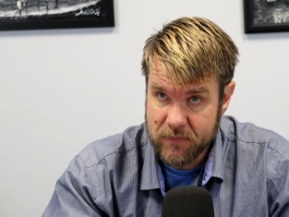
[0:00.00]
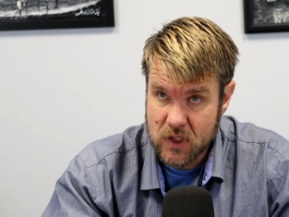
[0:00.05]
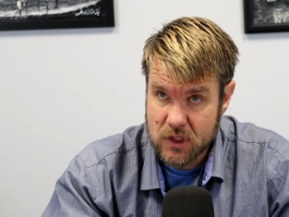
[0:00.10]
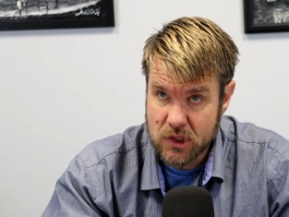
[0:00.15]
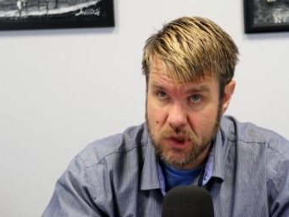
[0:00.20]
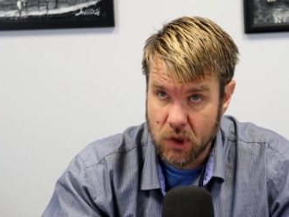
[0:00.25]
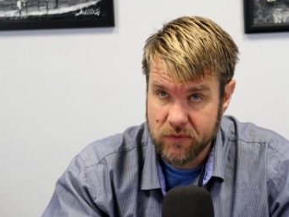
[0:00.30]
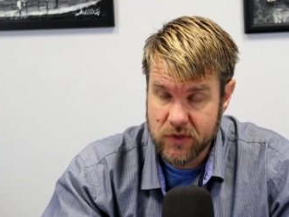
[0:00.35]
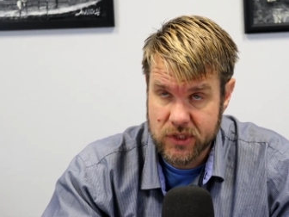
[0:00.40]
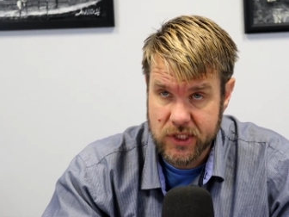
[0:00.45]

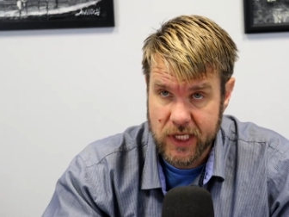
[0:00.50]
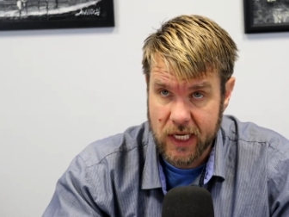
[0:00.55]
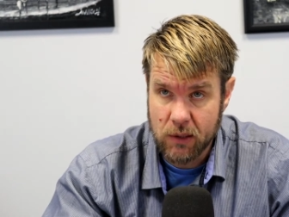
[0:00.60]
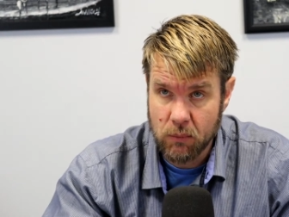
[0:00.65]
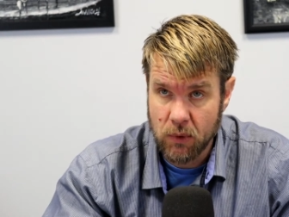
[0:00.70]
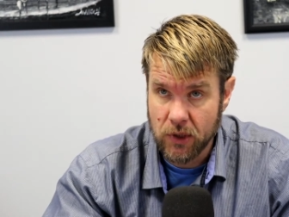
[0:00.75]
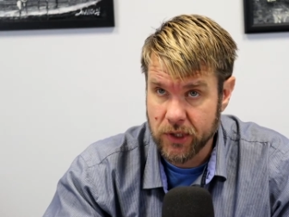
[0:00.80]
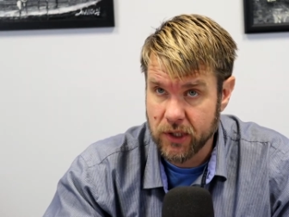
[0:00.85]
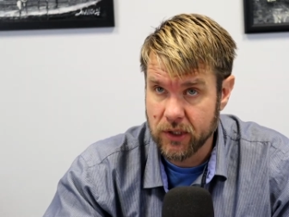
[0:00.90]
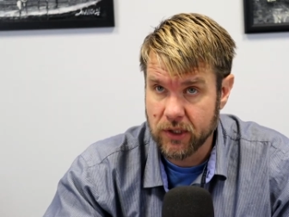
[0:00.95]
So if you're saying,
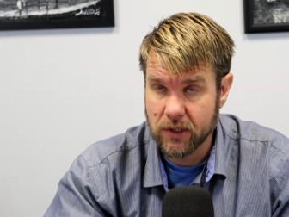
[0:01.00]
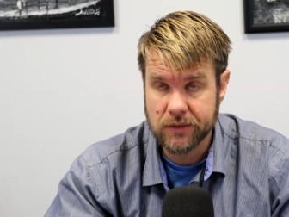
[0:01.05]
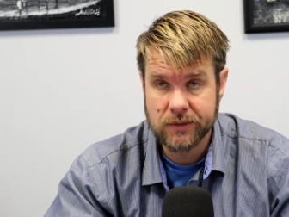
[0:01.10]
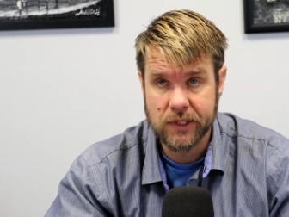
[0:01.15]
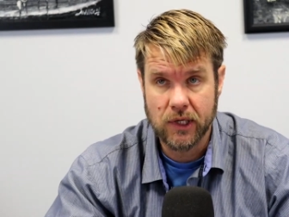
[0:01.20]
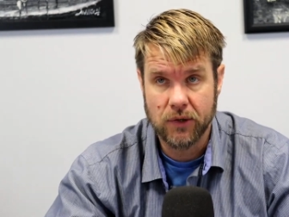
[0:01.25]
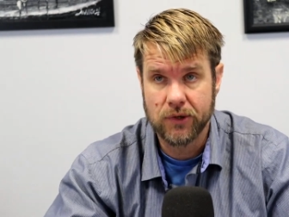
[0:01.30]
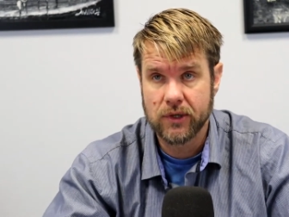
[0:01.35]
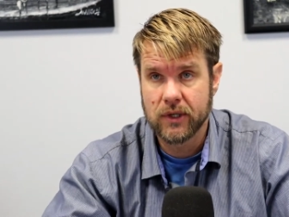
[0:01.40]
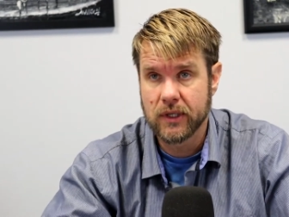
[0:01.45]
well,
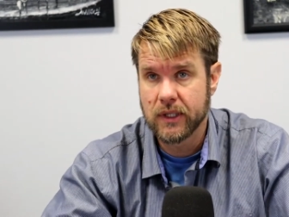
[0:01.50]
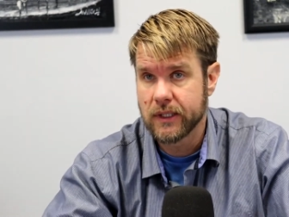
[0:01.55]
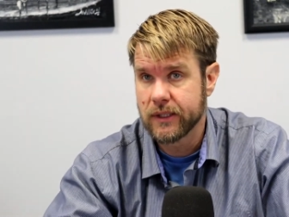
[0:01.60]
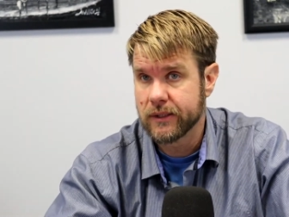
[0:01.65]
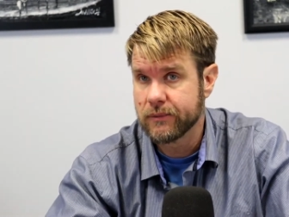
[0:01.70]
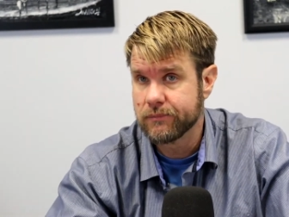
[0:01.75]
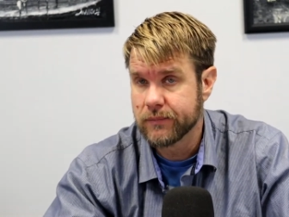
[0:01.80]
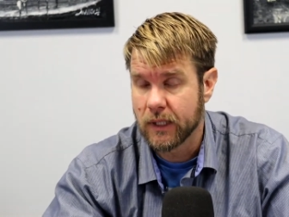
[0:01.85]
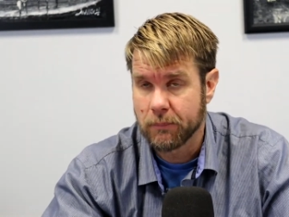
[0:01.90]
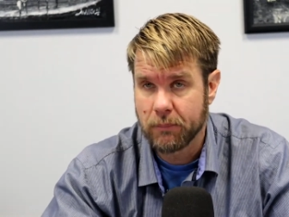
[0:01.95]
they're
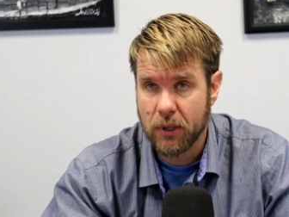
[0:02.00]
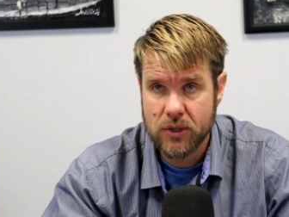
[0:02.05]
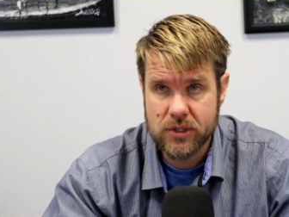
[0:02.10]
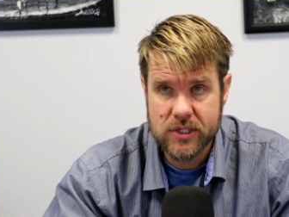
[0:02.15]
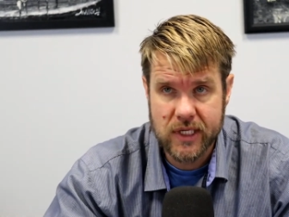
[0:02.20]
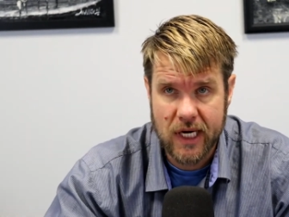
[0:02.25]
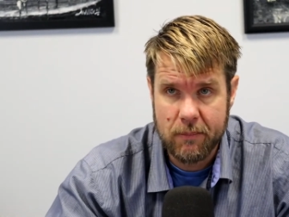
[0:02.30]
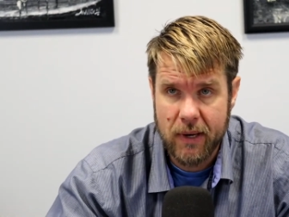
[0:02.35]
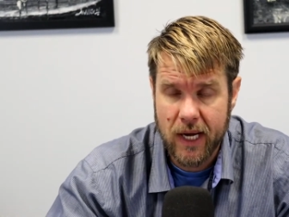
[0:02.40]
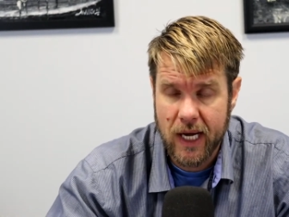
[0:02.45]
a
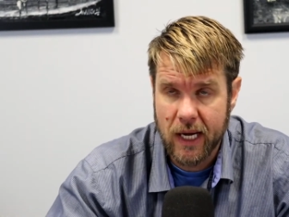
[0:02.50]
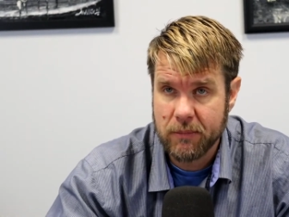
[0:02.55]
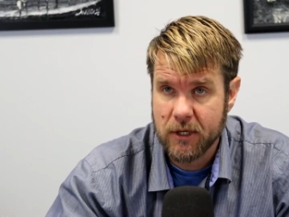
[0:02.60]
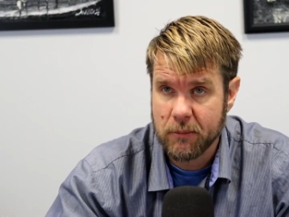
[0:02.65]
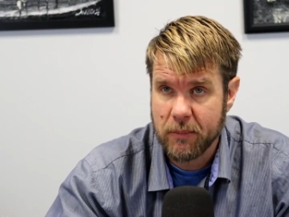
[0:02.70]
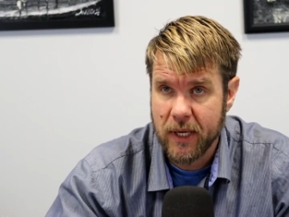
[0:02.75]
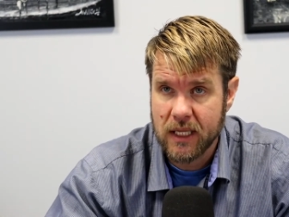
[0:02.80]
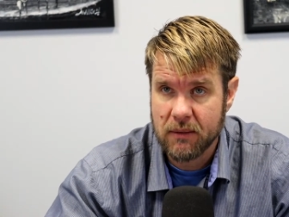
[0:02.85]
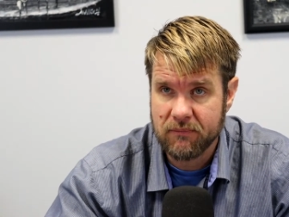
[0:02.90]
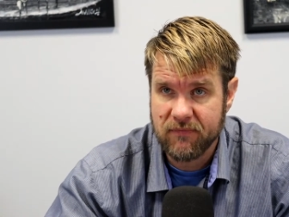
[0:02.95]
person, I happen to
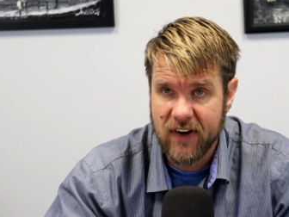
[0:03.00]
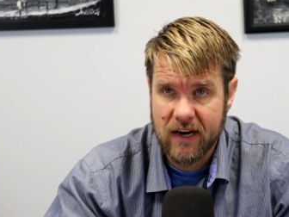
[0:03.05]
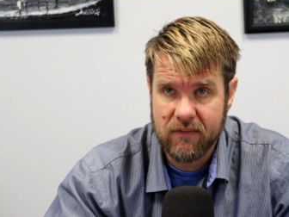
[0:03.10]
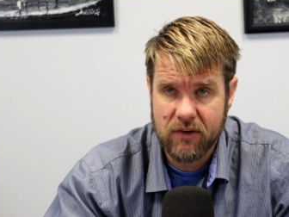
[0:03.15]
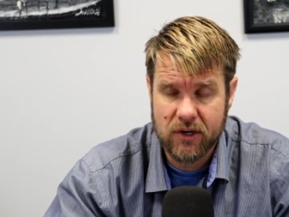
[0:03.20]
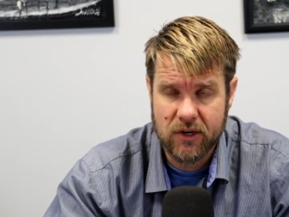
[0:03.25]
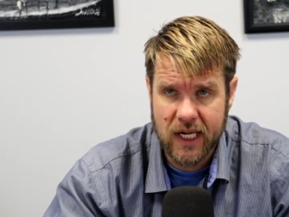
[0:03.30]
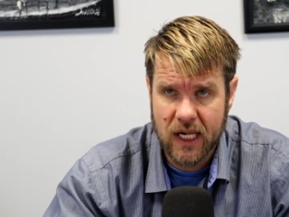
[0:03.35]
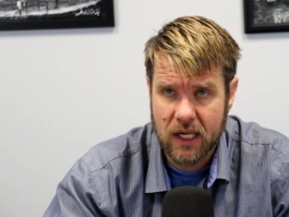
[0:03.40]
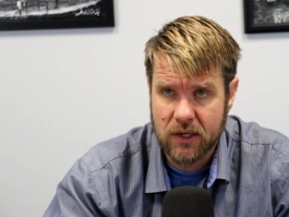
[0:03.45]
pay them
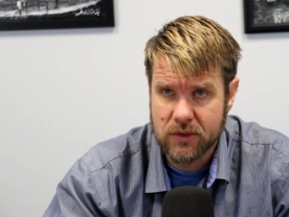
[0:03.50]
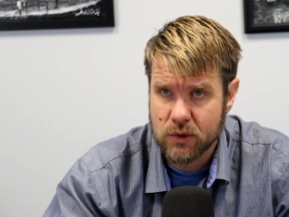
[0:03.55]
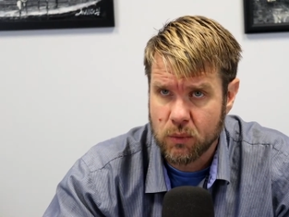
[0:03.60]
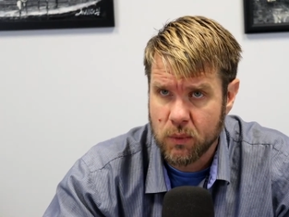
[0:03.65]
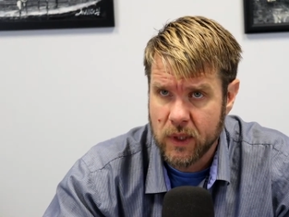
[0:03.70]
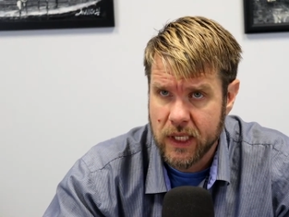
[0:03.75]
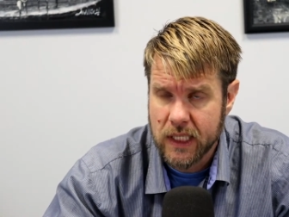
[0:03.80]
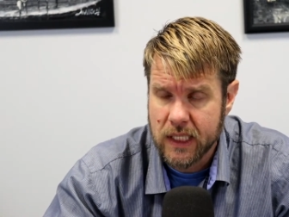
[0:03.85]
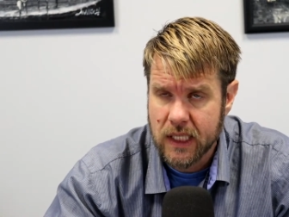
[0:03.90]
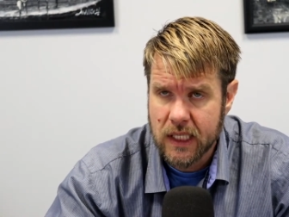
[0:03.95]
$500 a
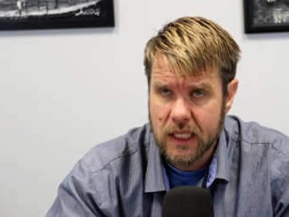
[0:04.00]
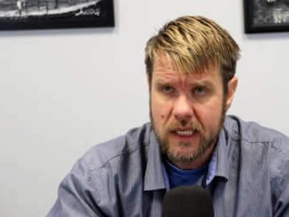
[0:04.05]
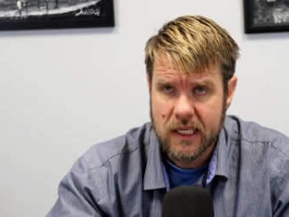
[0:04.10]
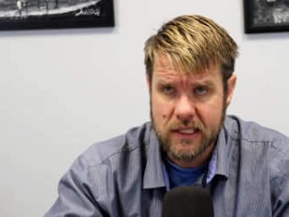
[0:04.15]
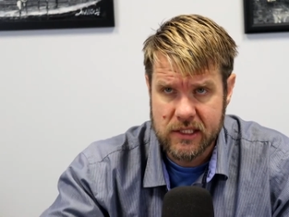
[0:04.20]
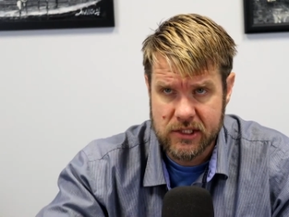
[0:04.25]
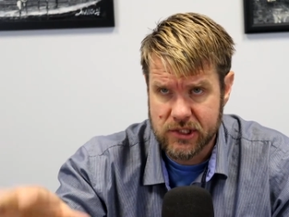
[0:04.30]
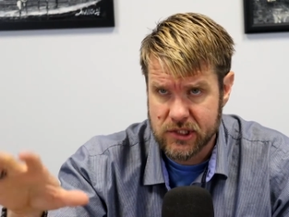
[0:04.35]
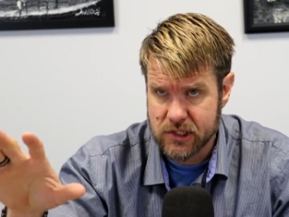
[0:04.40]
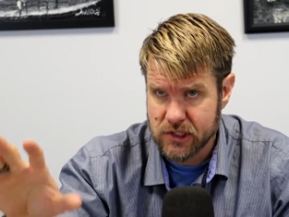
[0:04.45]
week,
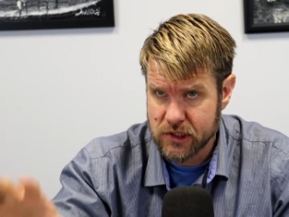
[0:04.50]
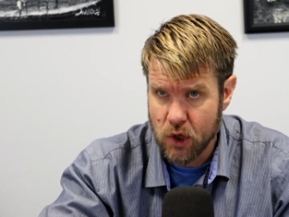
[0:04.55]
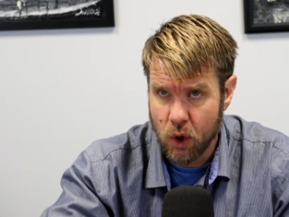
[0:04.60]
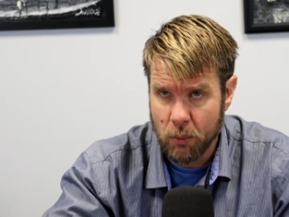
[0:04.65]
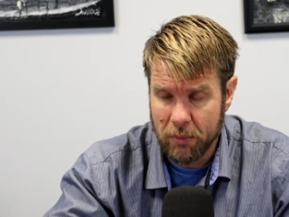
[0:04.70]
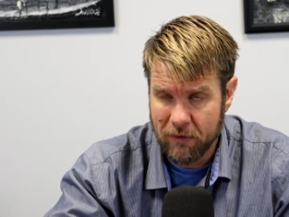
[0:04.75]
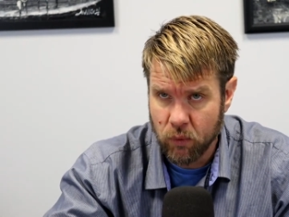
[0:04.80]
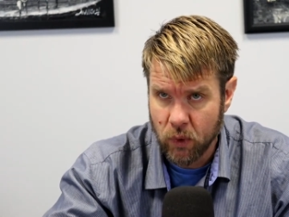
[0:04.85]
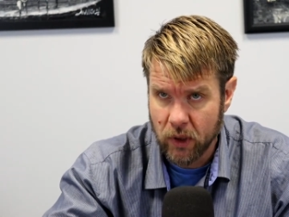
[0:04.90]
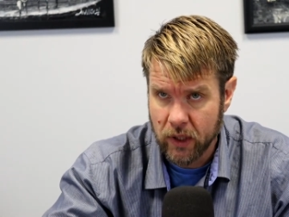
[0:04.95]
and this is a
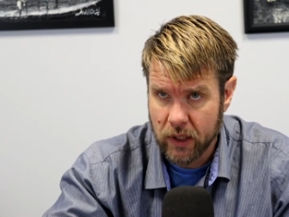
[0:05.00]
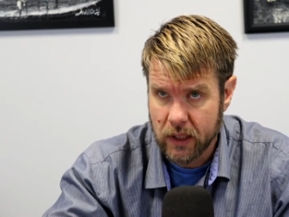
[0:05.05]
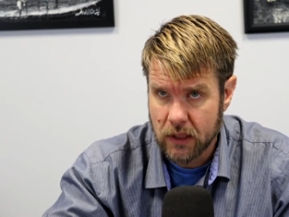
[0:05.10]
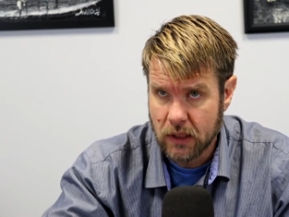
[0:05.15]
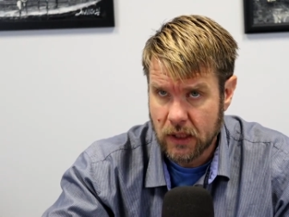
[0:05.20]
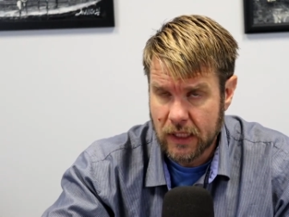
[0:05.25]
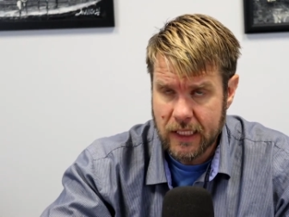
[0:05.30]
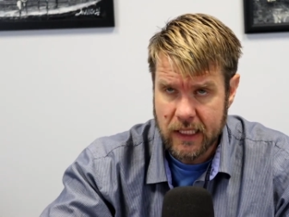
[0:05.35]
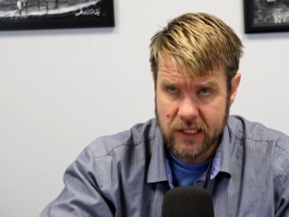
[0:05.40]
scope of work,